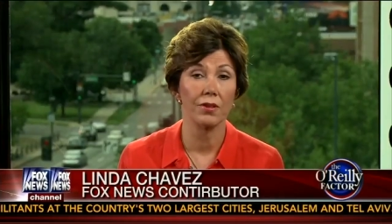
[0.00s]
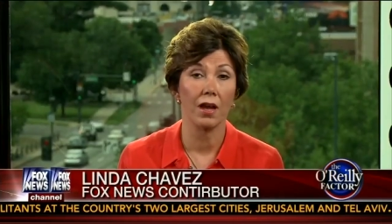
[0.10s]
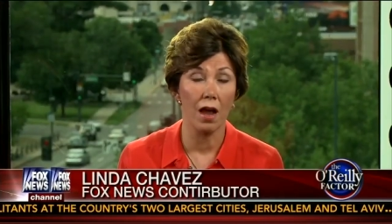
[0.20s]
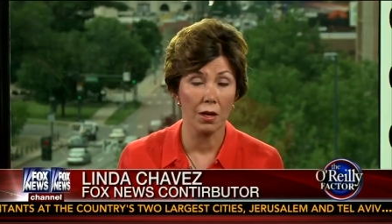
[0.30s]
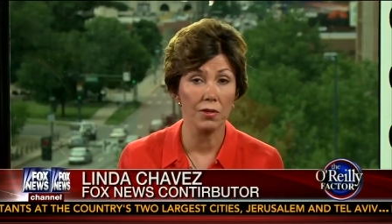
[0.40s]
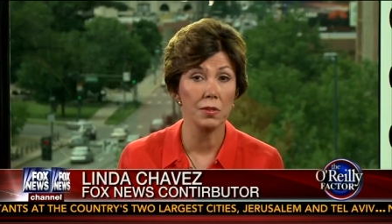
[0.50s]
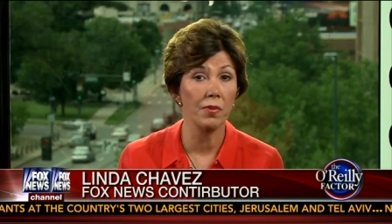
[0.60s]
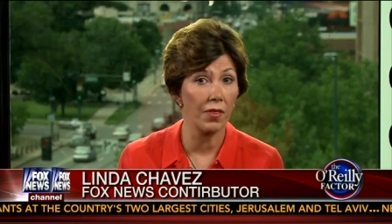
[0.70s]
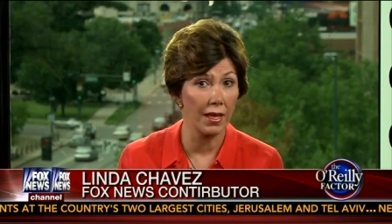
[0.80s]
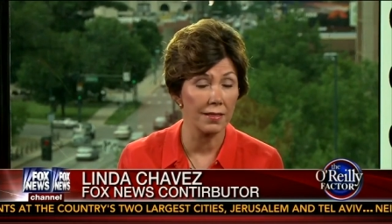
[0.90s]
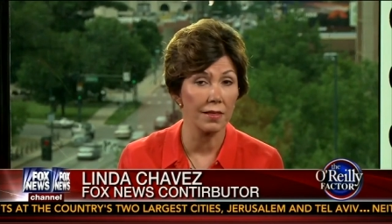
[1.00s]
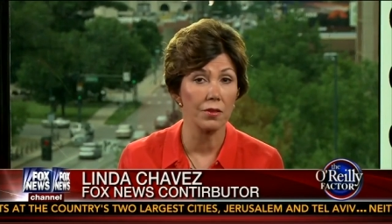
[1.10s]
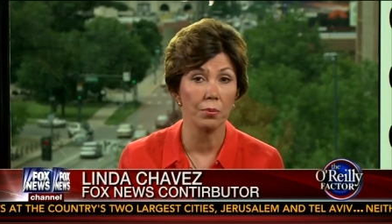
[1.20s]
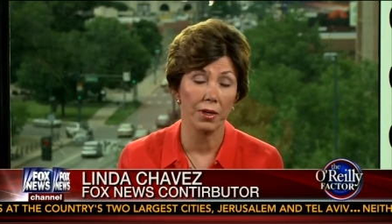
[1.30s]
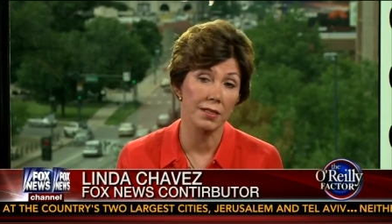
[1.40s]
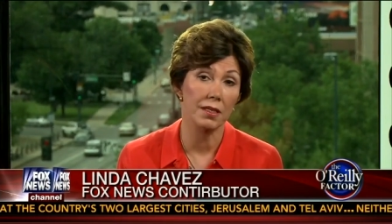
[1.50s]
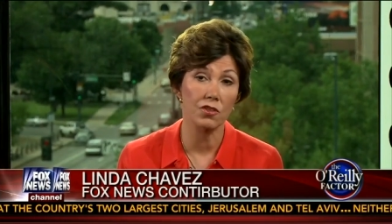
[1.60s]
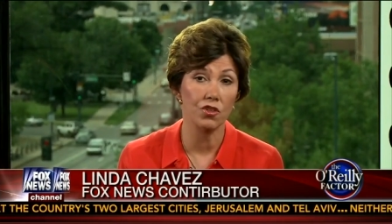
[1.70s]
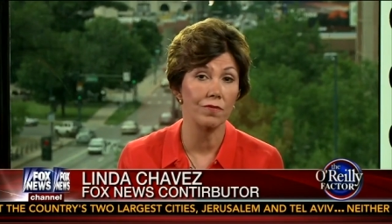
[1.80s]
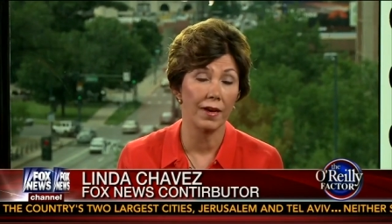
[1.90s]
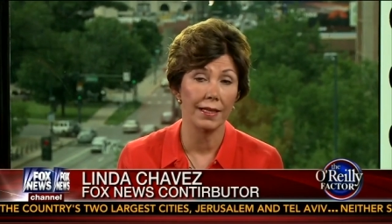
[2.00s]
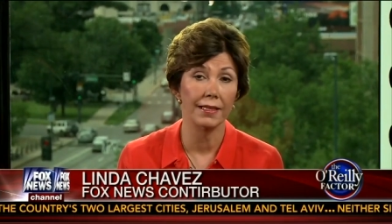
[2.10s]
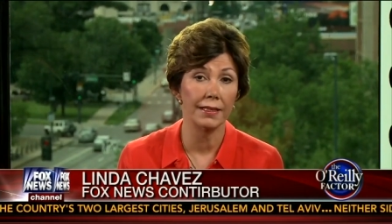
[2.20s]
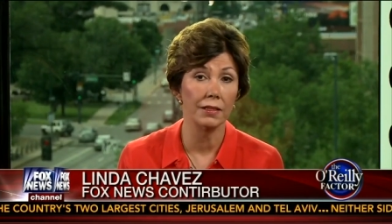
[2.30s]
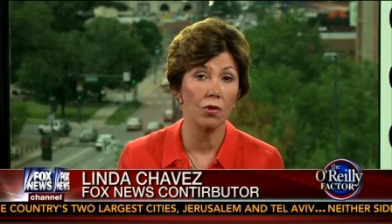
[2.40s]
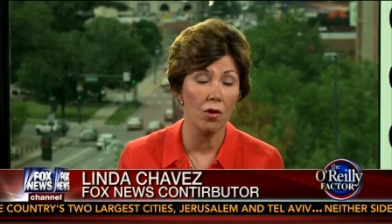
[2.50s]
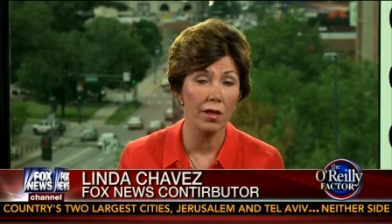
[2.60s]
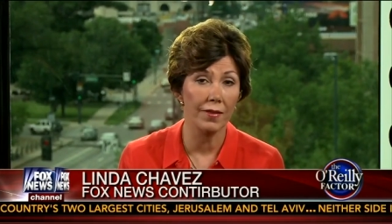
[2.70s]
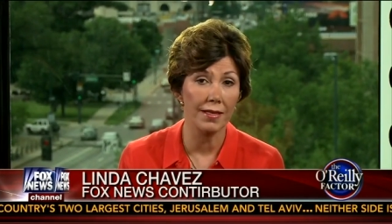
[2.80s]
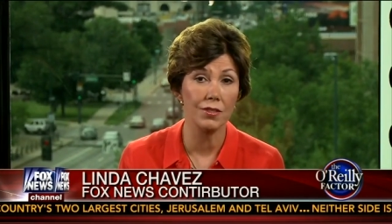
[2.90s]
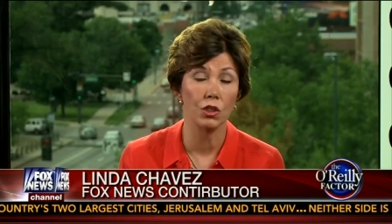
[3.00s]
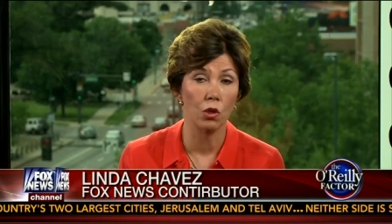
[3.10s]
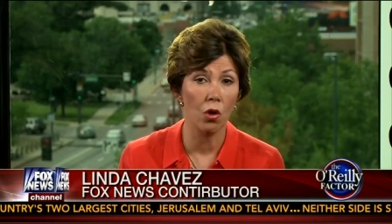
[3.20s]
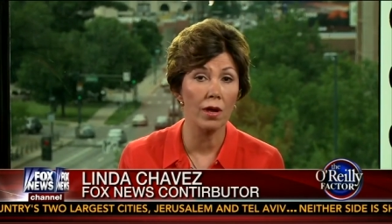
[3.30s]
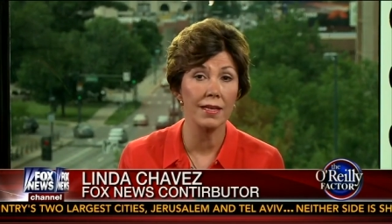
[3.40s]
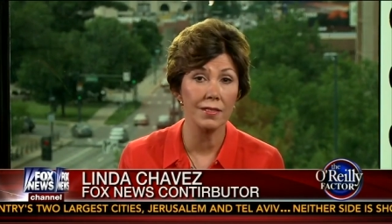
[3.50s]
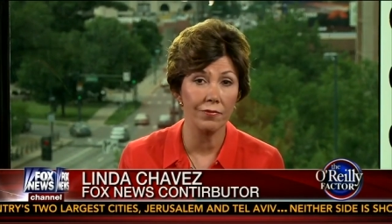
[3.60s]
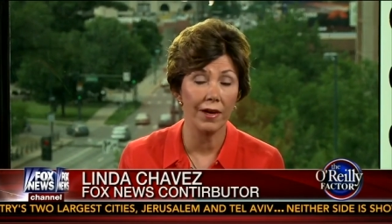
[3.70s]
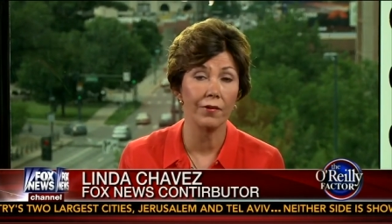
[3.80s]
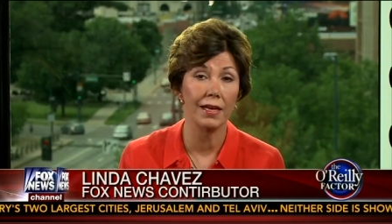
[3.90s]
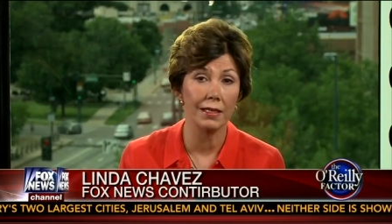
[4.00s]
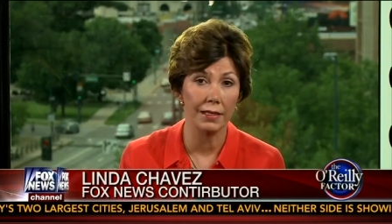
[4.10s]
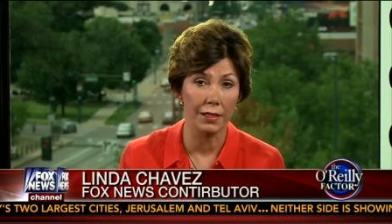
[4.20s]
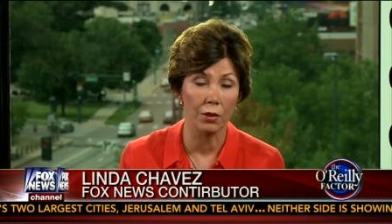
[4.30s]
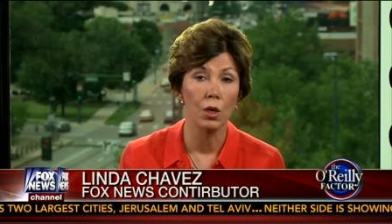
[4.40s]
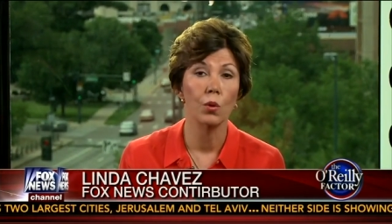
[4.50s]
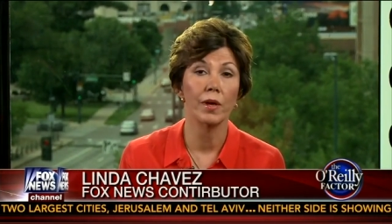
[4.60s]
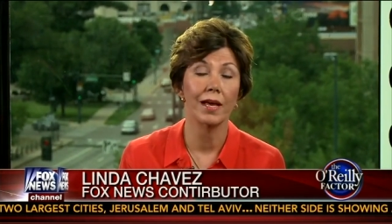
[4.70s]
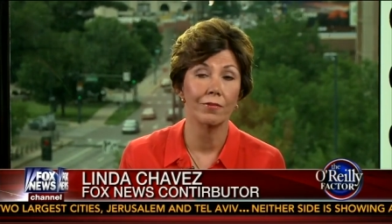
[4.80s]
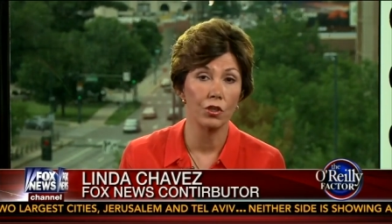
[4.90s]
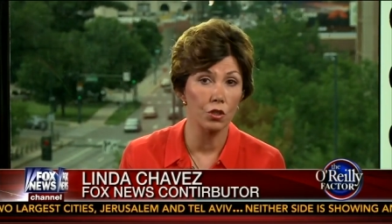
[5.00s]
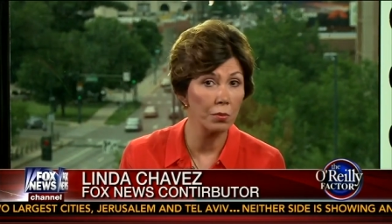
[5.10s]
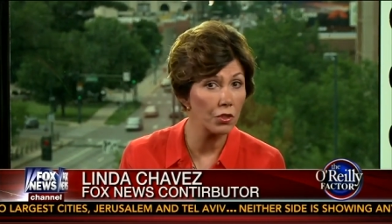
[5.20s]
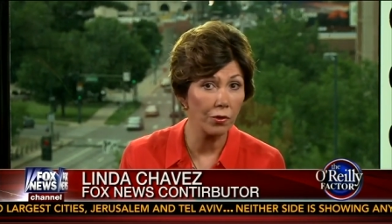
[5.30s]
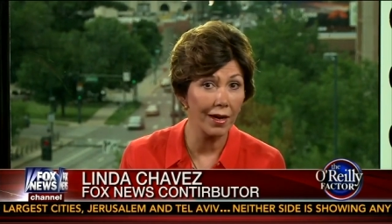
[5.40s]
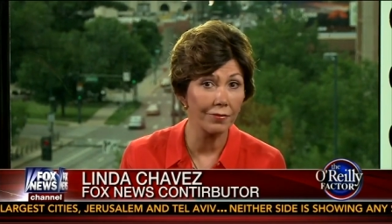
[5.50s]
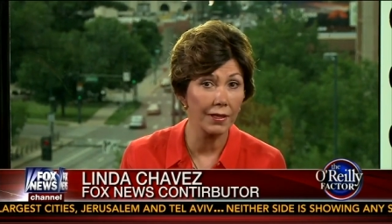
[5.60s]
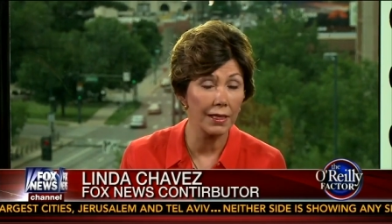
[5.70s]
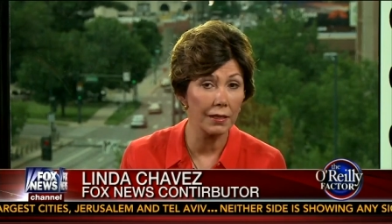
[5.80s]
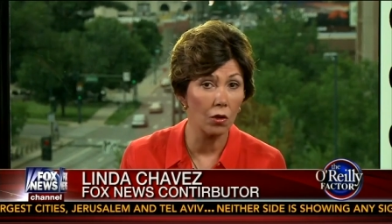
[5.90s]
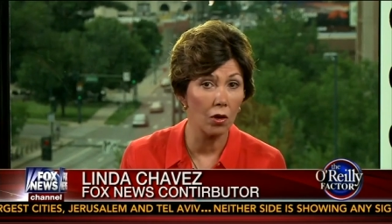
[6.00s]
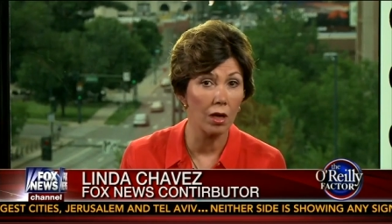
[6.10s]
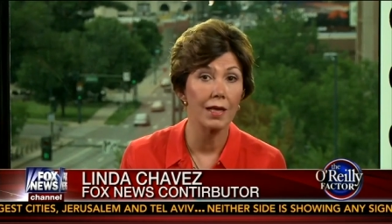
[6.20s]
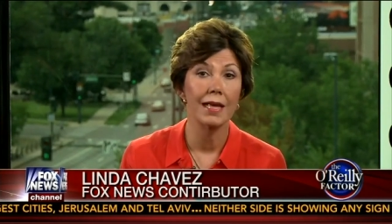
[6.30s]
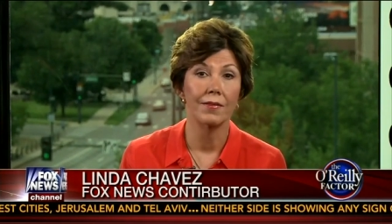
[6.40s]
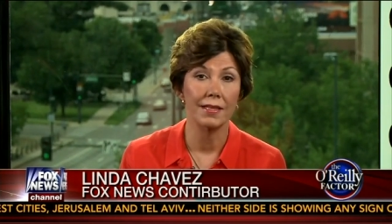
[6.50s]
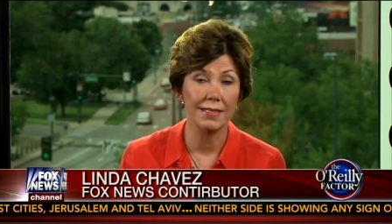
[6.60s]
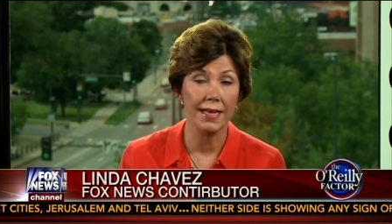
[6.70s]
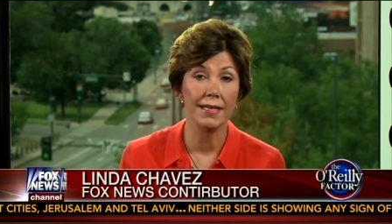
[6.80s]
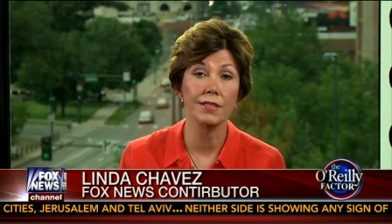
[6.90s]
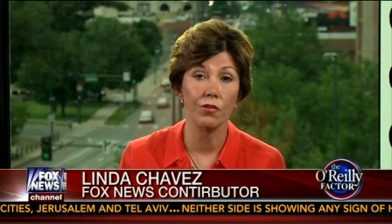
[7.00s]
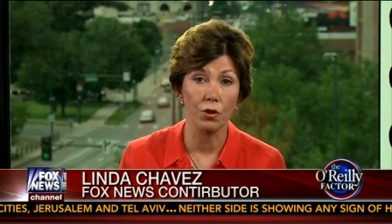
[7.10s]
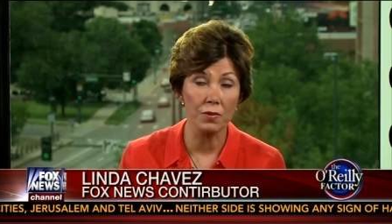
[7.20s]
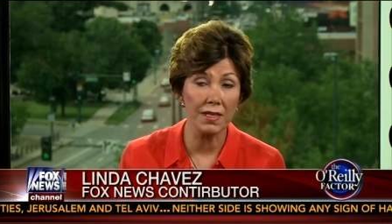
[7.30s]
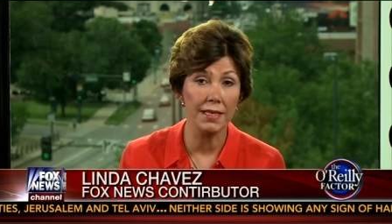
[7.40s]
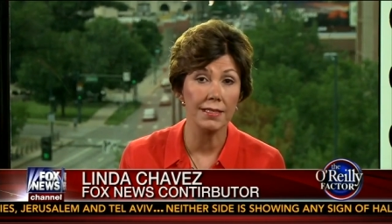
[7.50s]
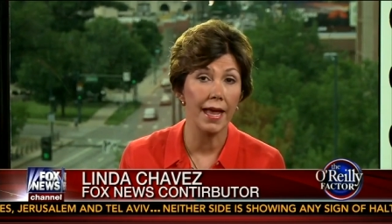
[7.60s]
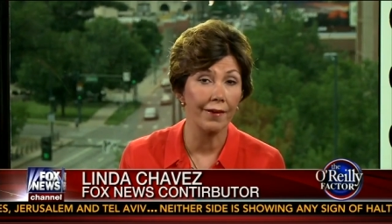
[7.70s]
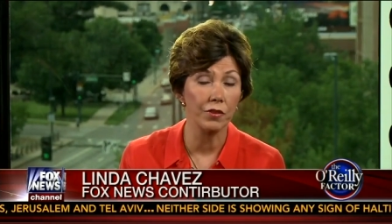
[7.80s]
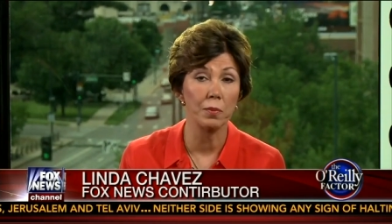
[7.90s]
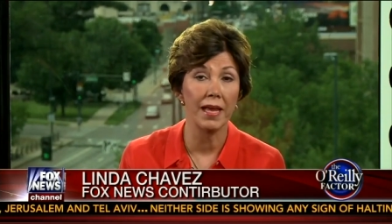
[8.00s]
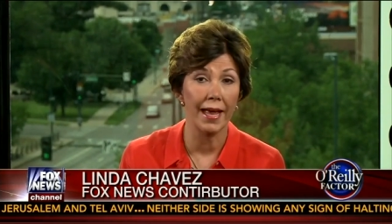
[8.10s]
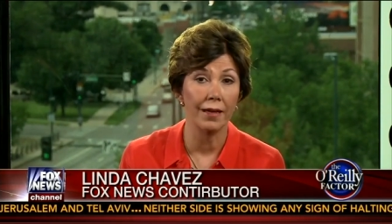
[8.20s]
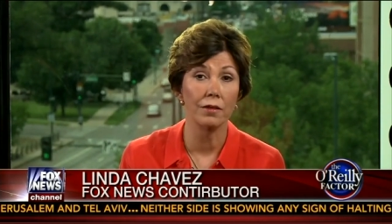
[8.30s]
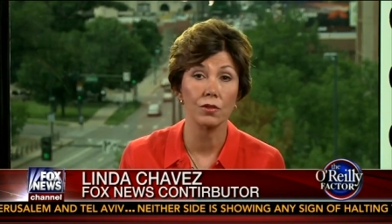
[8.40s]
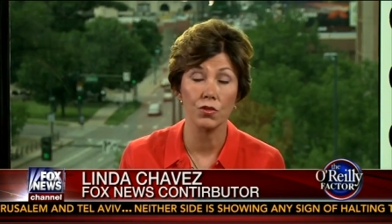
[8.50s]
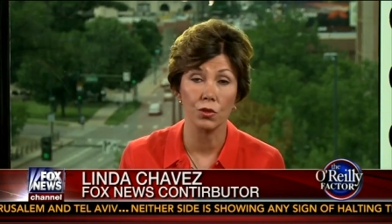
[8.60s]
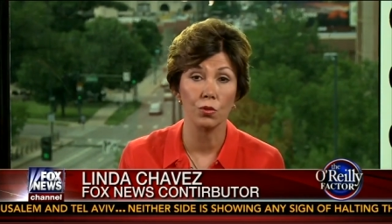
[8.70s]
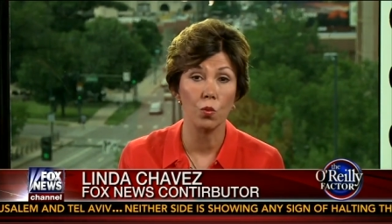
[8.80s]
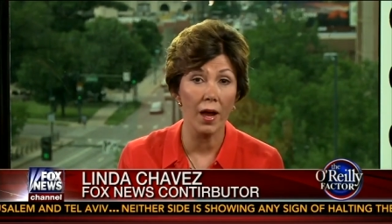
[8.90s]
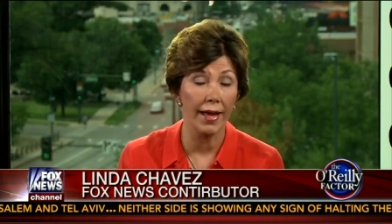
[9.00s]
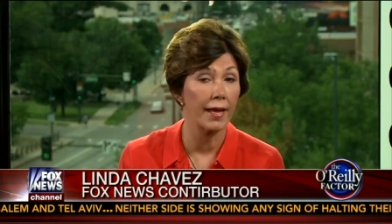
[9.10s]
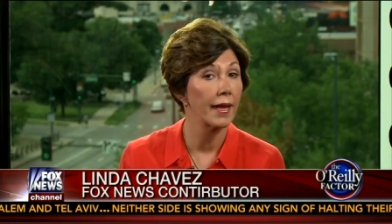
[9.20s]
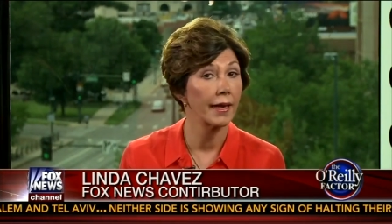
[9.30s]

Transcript: the congressman thinks that the president should violate the law on this. The law is very clear. We have a human trafficking law that says that those kids have to be handled a certain way.